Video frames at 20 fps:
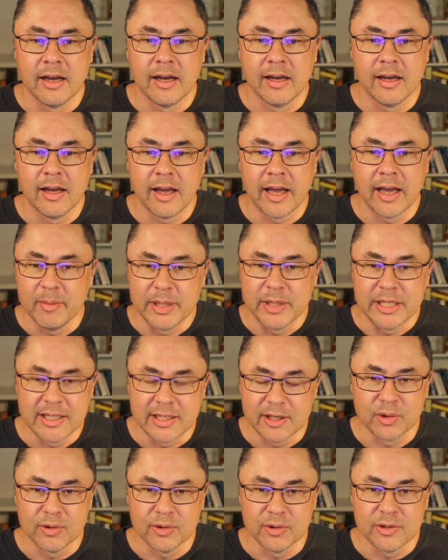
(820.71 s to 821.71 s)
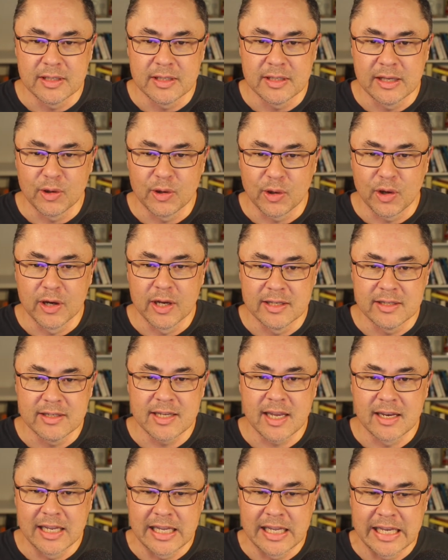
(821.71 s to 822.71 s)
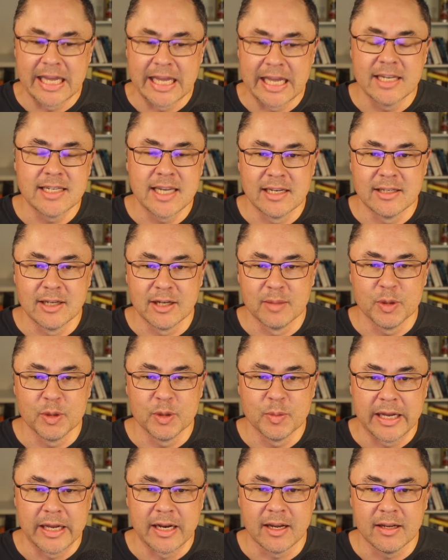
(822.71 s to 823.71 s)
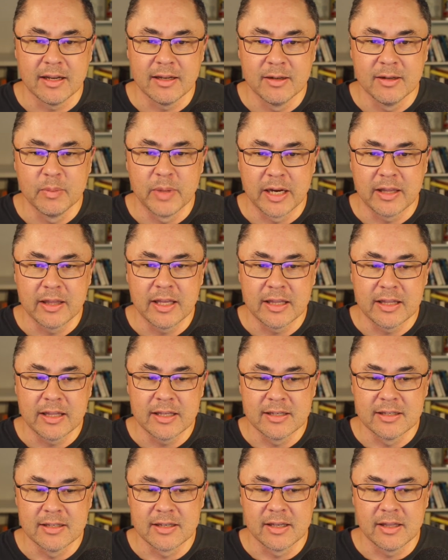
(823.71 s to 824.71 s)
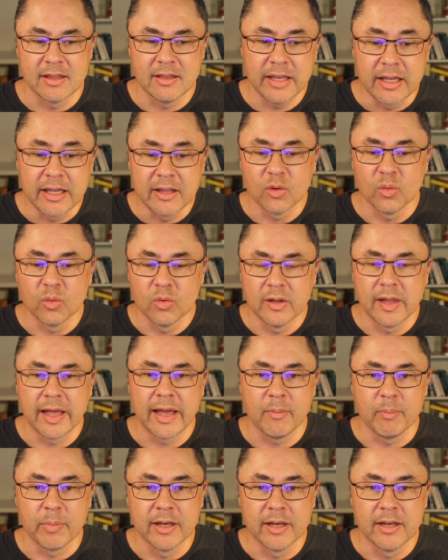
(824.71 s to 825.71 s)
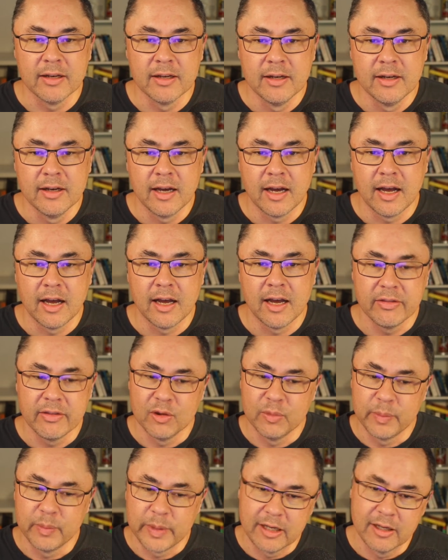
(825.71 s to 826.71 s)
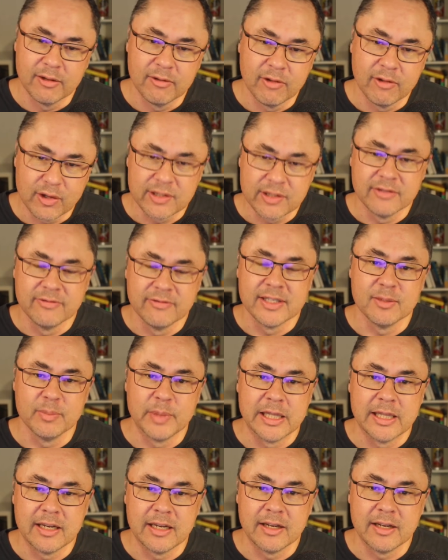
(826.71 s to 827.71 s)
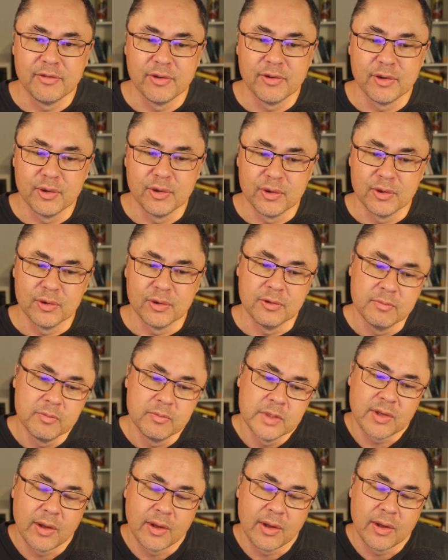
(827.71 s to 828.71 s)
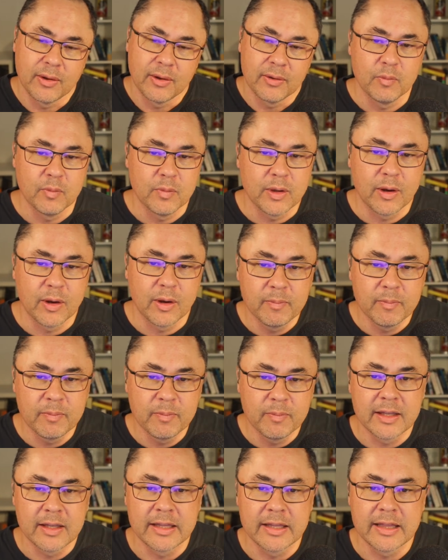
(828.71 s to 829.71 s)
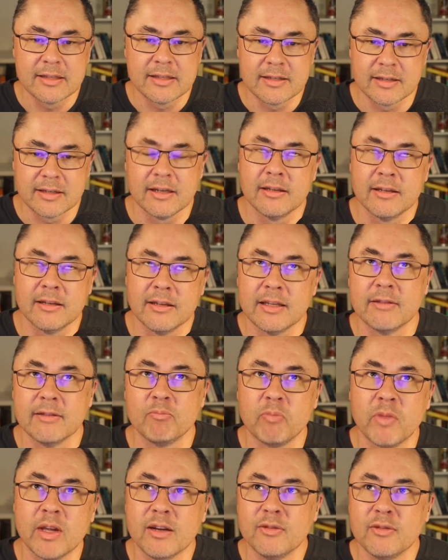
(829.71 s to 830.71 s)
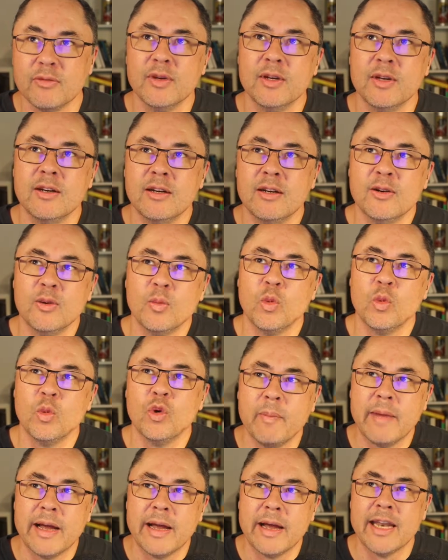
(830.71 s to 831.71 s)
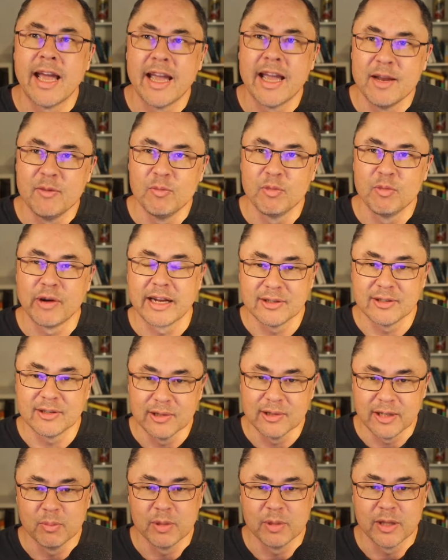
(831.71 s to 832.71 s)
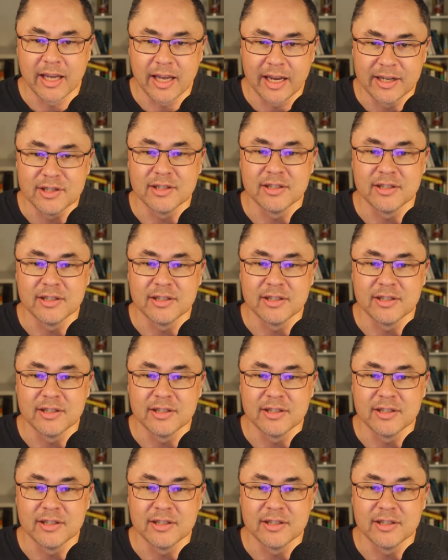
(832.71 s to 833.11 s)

APT crews. They're not going to suddenly get 10 times better. But I think this is a thing that will happen. There'll be a loss of visibility for Google. So, I think that's a kind of more mundane practical implication.